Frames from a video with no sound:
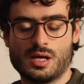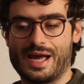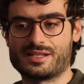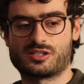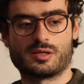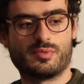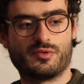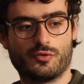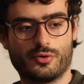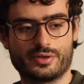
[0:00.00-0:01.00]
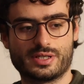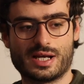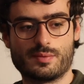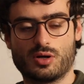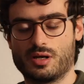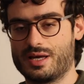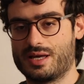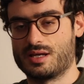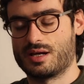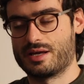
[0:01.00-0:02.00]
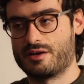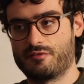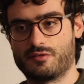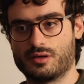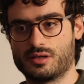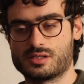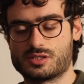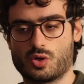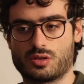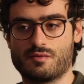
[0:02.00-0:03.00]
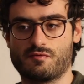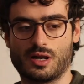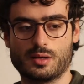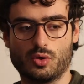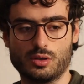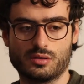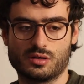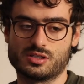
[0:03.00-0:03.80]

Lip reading: As I said before, the animal AIF is not infallible,